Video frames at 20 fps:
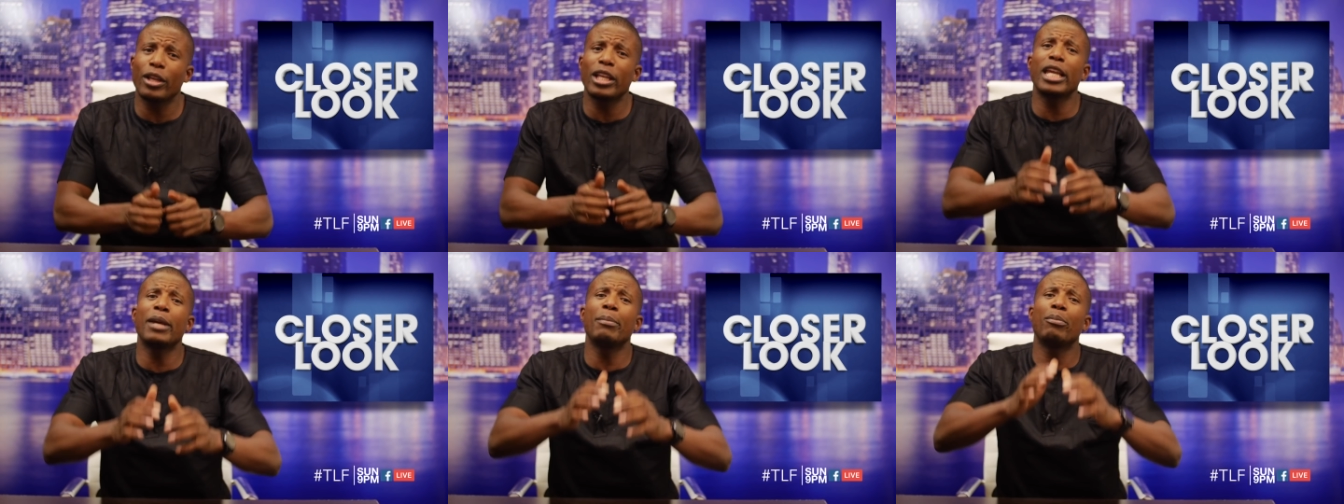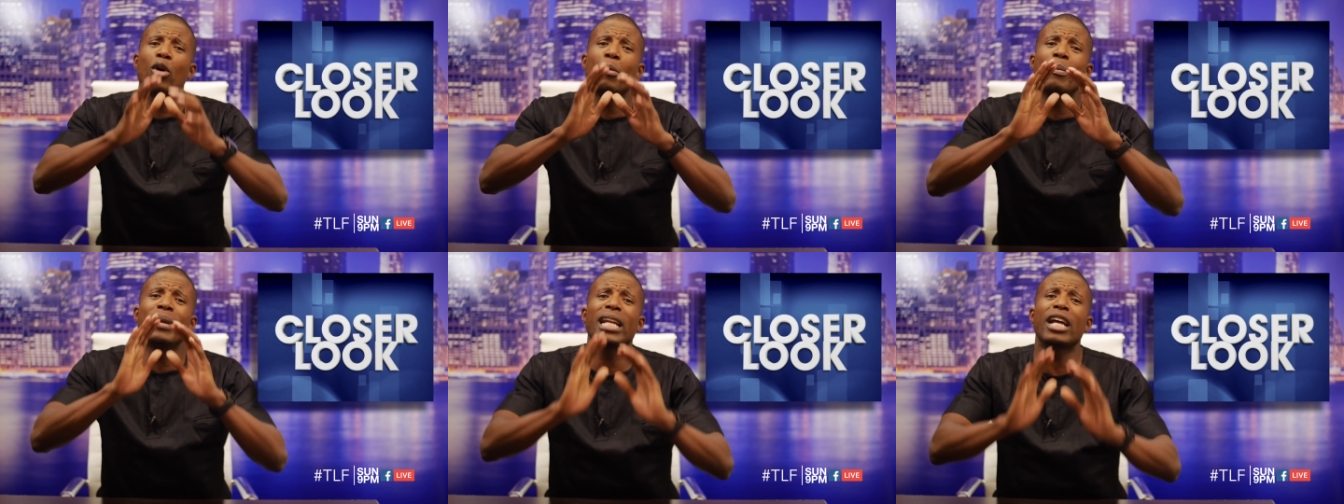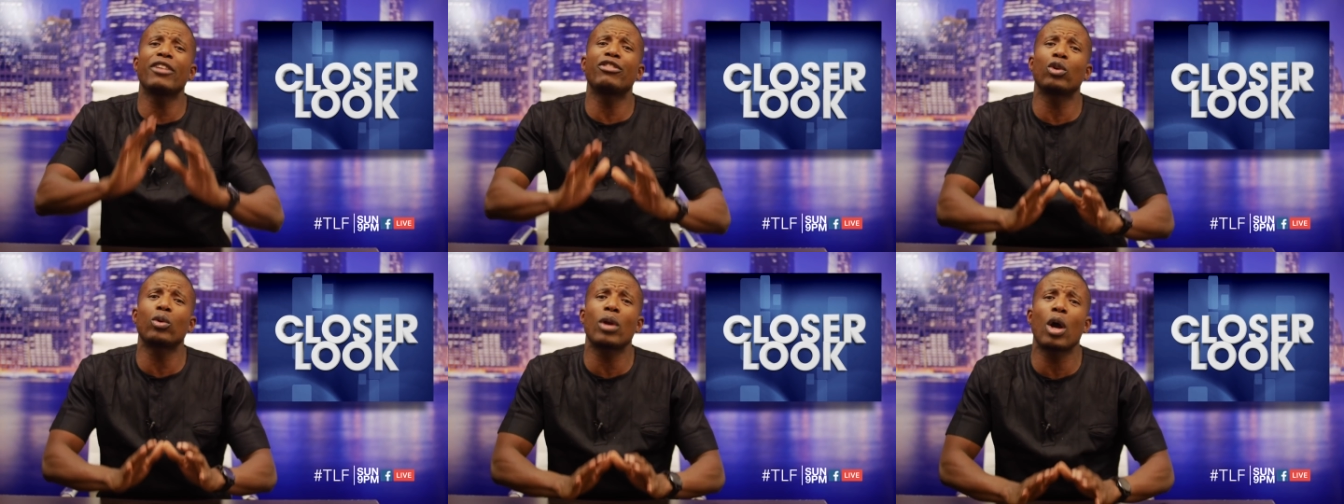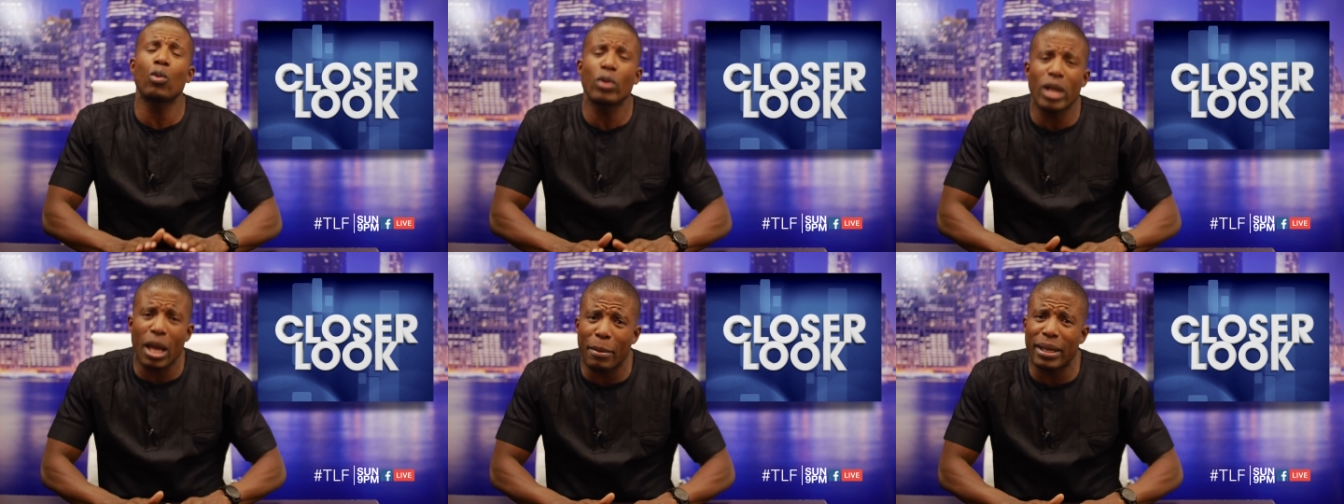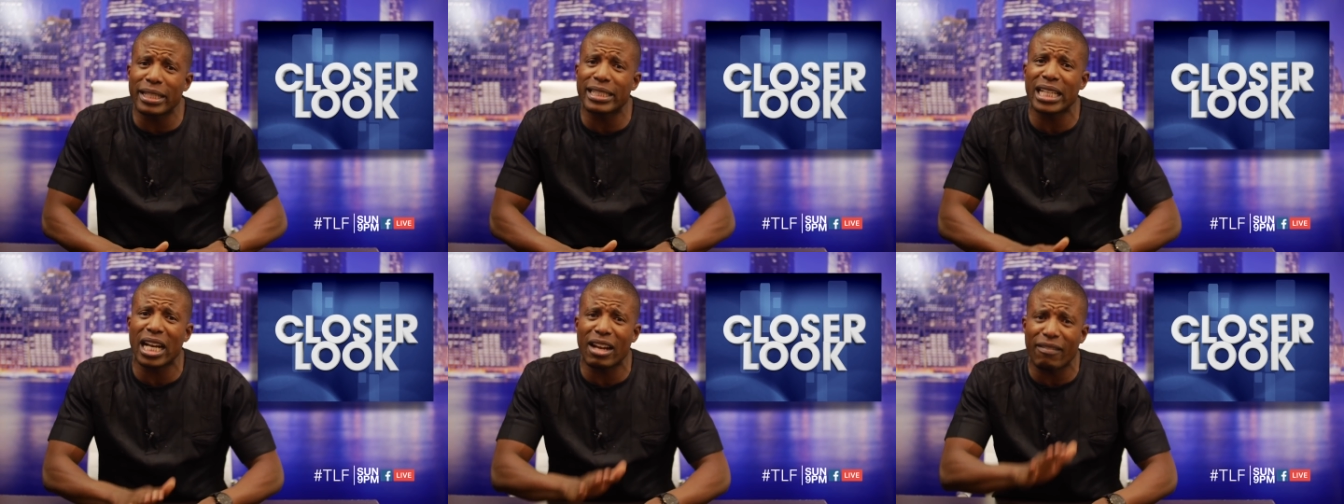imbomira zvekuda
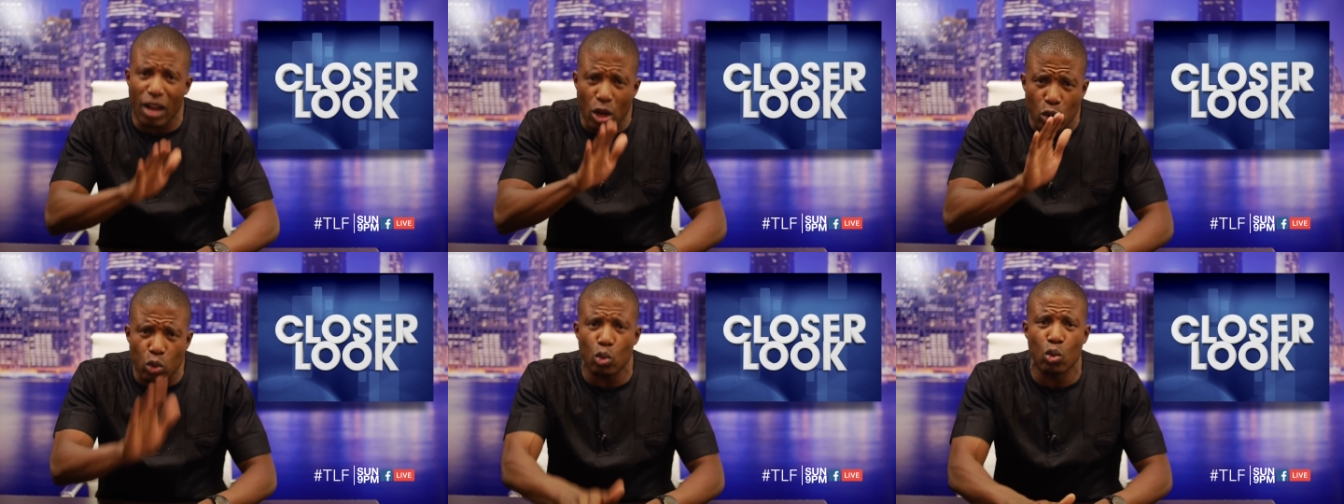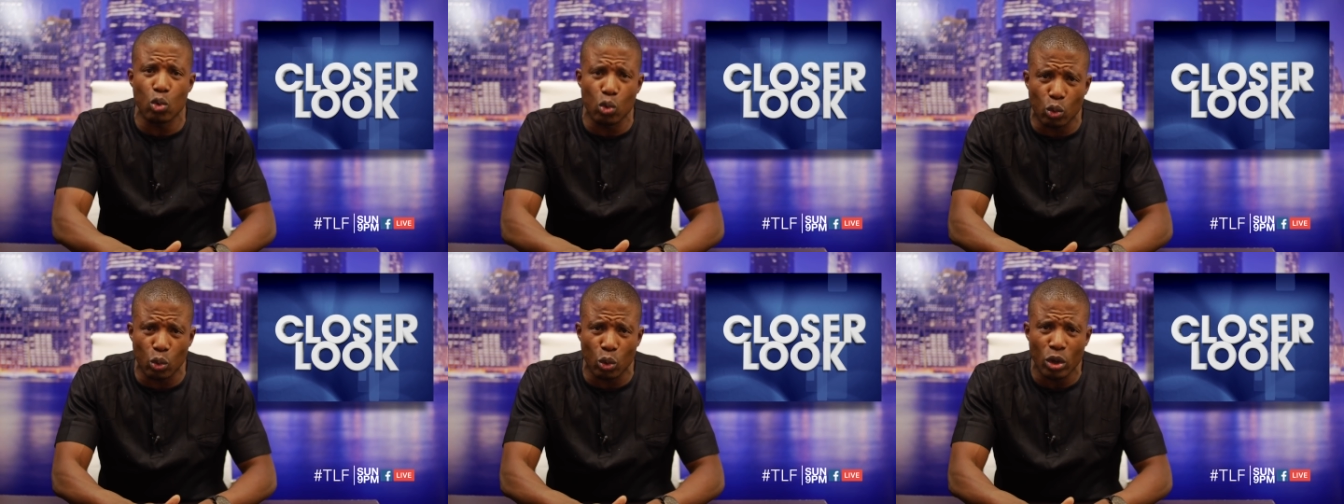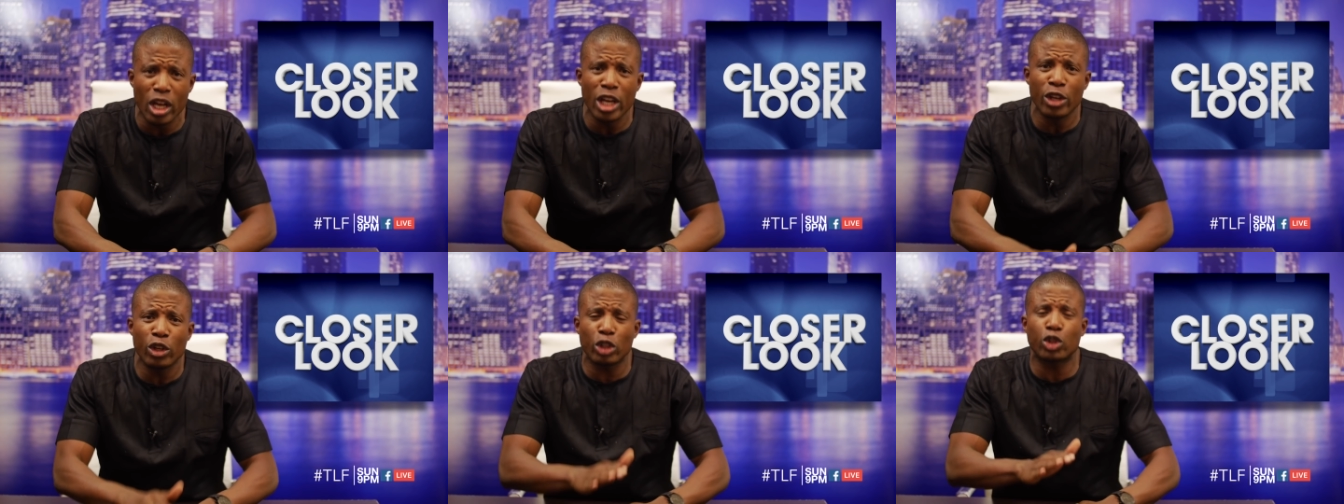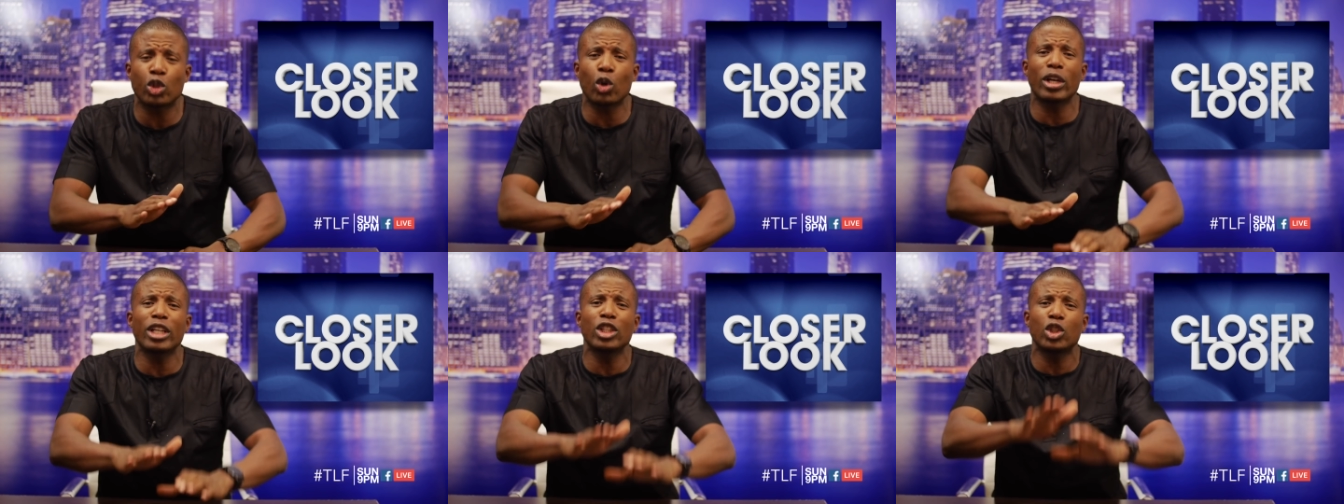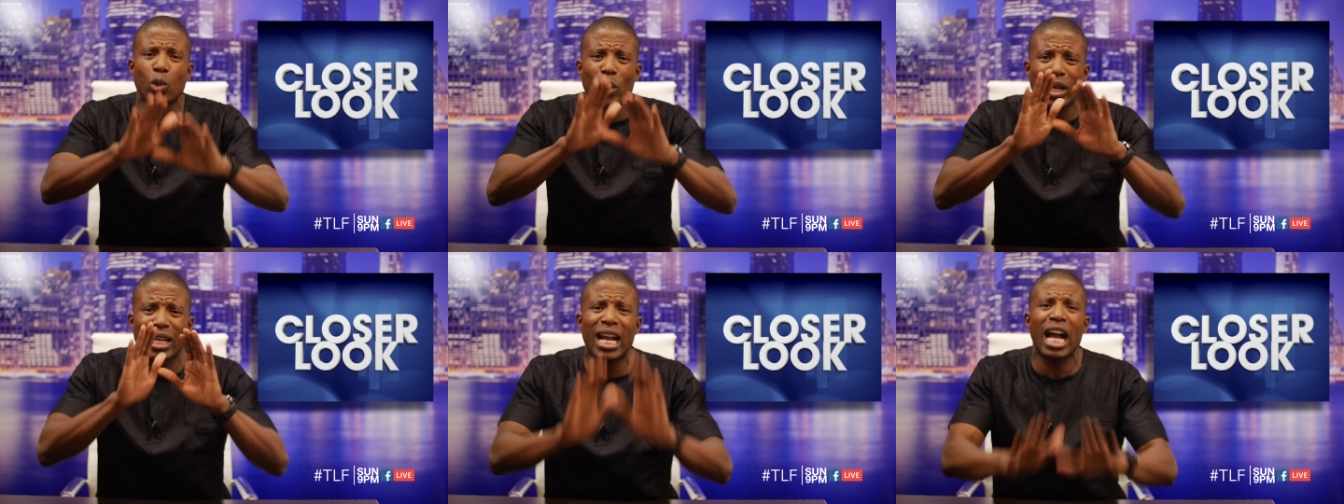kunamatira varungu you're talking
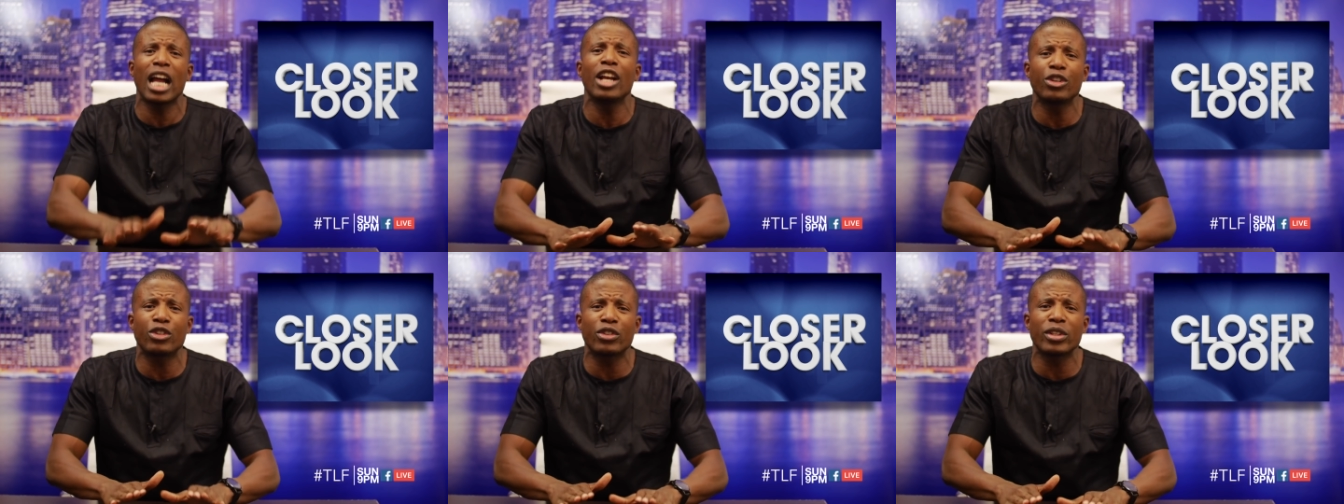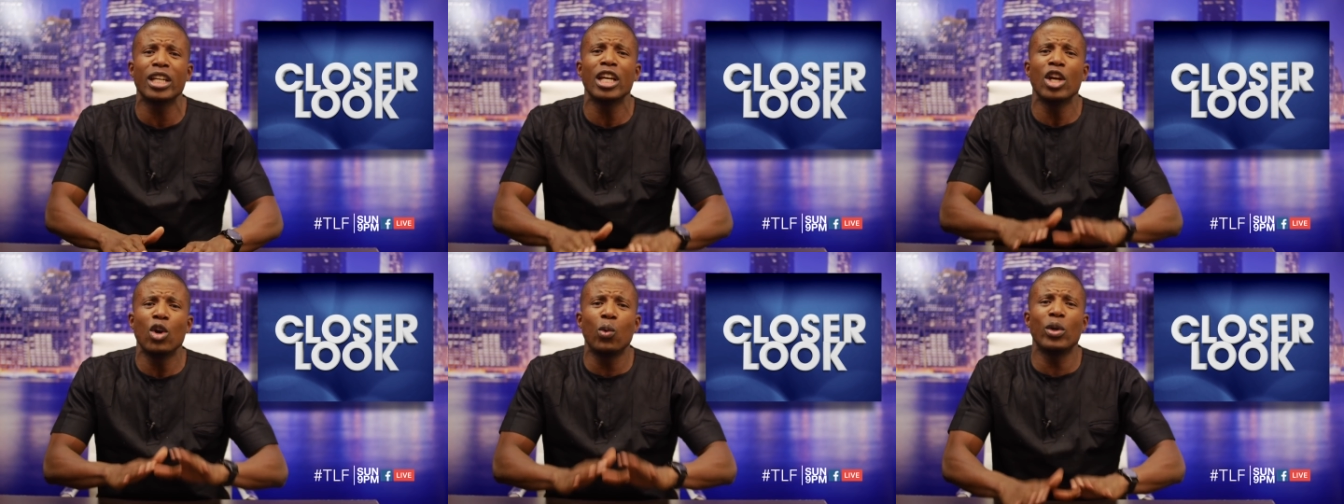to a country